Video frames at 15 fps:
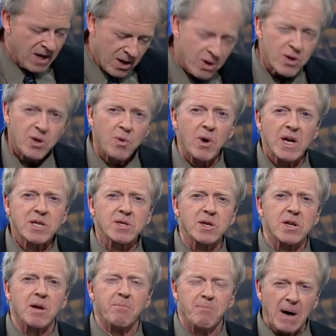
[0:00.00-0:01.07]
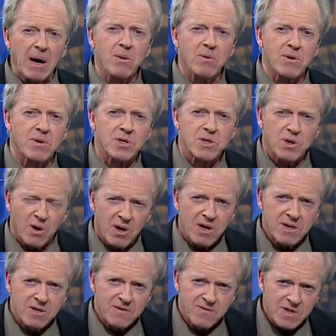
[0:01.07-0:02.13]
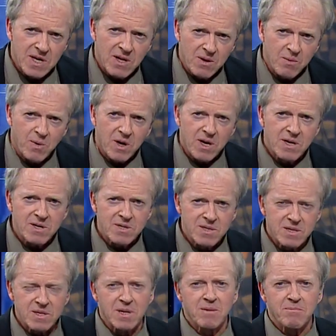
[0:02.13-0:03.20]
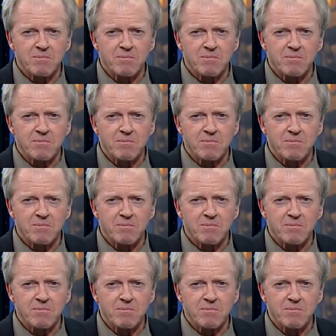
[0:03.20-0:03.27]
Good question about the shortage of skilled workers.